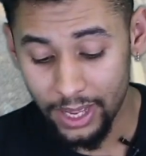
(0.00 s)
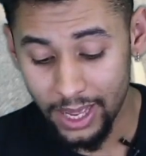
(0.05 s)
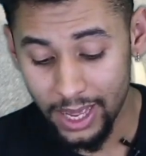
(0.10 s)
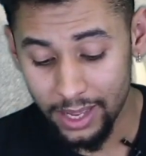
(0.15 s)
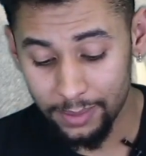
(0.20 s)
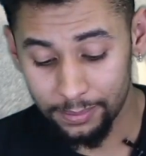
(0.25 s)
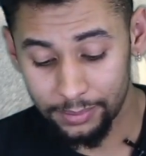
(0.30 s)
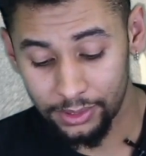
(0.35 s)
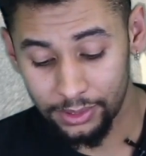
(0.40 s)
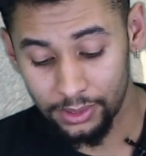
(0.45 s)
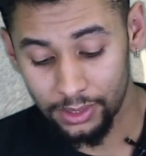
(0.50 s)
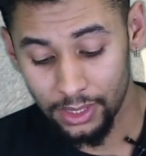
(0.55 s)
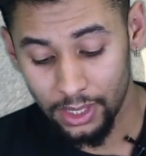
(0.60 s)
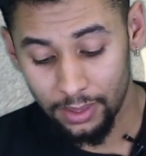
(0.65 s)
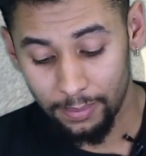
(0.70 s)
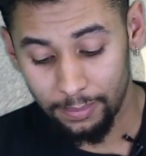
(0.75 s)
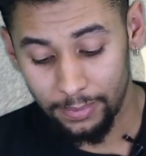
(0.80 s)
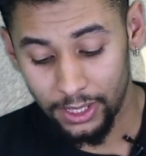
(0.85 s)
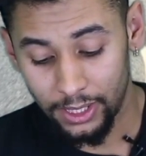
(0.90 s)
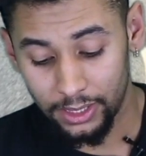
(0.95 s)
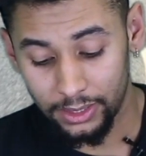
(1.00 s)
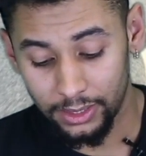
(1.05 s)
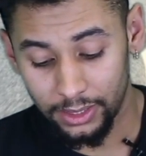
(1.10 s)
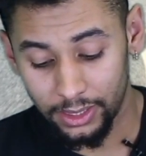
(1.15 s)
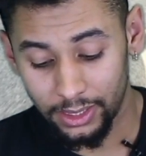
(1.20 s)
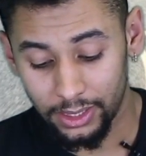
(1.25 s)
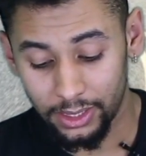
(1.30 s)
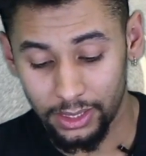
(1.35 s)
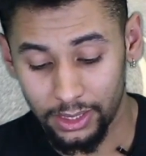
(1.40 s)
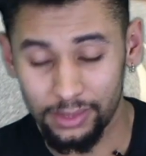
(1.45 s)
perhaps, but
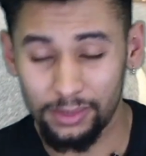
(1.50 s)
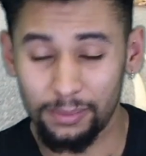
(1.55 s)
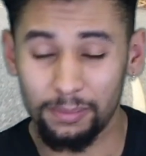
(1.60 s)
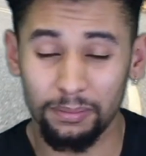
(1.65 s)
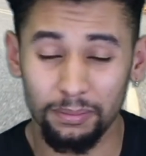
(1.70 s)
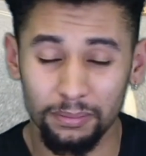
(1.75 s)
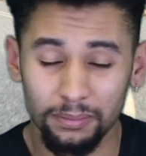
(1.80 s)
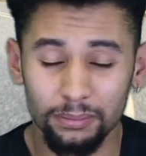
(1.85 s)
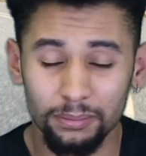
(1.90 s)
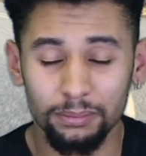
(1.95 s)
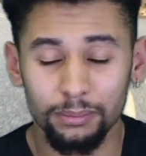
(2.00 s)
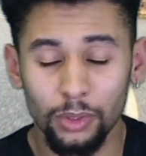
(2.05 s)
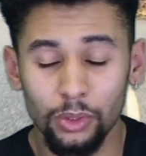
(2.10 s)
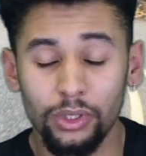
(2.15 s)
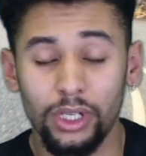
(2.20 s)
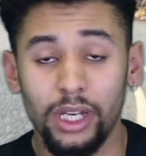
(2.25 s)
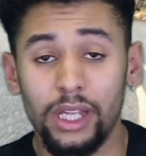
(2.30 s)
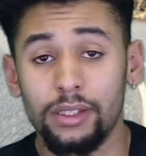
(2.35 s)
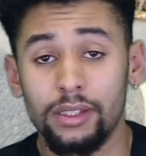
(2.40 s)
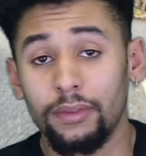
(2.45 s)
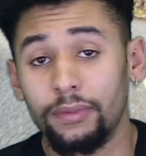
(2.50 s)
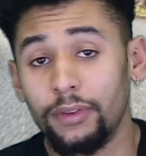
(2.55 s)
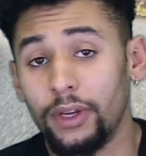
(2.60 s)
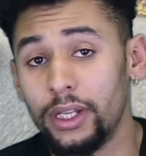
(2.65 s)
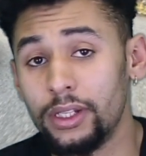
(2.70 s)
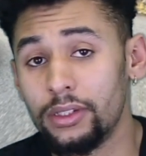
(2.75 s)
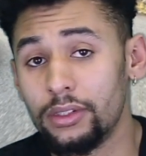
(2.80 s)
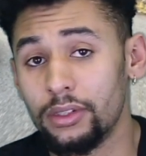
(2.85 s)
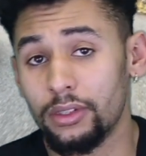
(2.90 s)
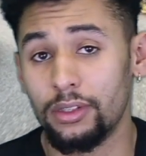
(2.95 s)
is more
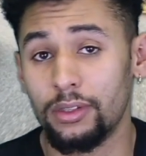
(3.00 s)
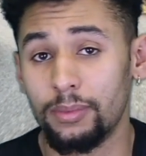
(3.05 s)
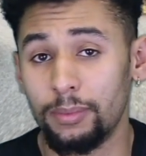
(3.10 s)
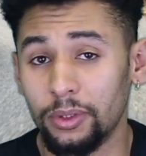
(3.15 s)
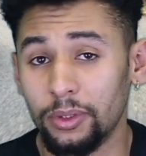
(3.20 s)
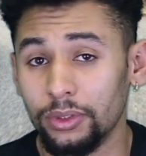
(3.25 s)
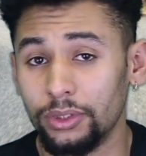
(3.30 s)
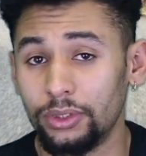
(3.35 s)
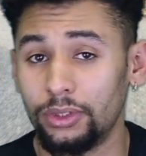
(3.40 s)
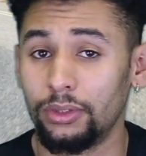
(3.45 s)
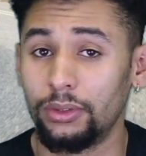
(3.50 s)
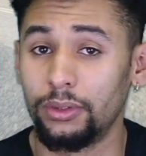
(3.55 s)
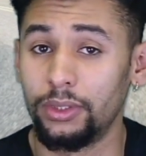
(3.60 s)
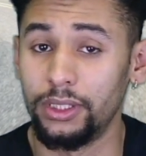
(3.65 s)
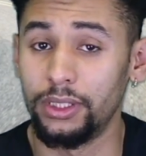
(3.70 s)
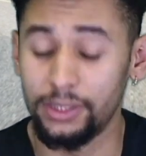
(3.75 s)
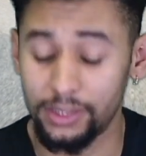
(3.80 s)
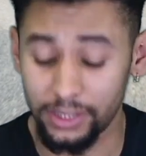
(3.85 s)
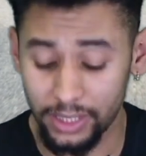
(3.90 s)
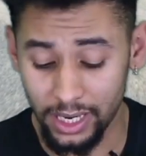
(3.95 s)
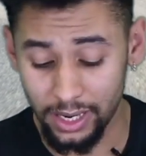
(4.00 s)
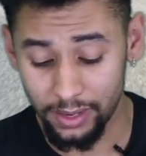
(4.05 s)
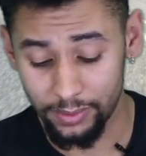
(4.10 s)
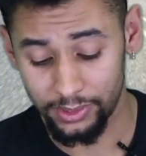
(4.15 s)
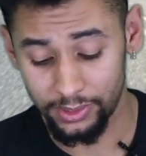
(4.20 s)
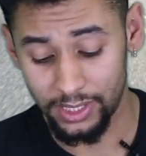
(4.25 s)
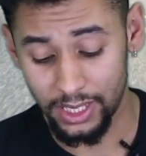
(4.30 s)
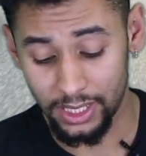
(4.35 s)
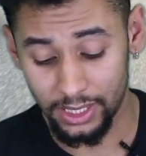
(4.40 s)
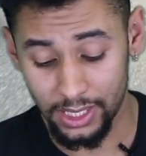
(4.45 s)
classified as a sports tourer, is the
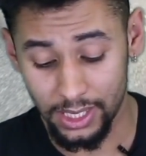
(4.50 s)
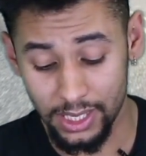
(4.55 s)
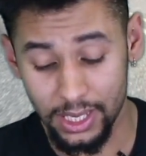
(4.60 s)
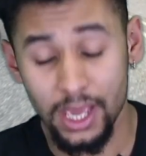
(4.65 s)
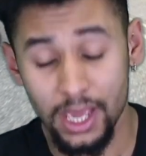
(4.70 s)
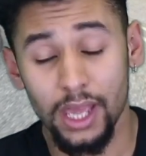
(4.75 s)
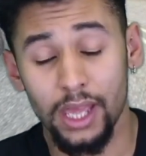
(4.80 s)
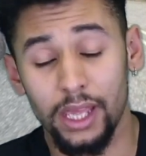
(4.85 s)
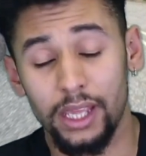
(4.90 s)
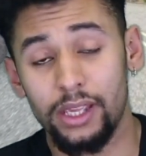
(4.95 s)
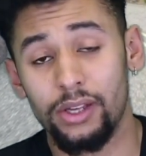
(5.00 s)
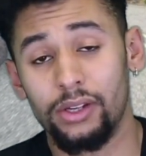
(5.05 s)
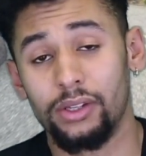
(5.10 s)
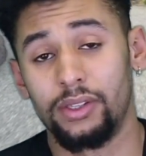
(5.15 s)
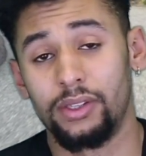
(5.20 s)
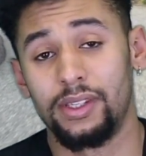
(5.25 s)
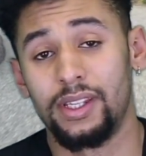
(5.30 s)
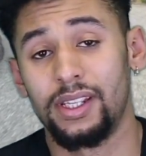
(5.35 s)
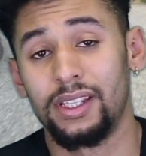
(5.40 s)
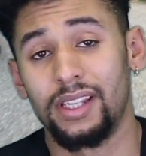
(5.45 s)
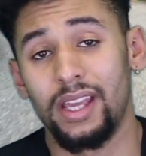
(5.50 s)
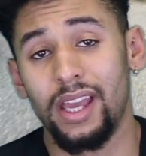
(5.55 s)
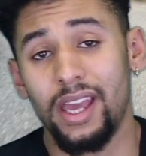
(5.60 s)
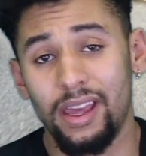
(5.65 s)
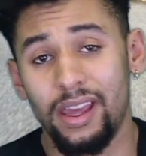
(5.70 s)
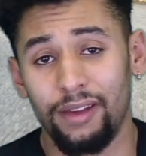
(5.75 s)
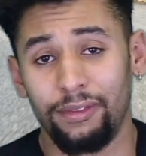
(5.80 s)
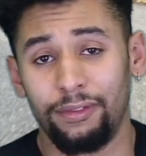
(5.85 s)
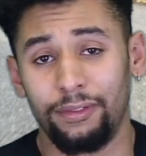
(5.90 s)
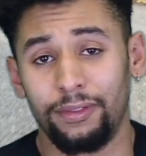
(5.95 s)
Kawasaki
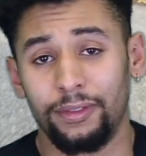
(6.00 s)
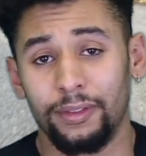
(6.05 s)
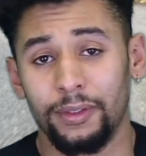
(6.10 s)
Er6n.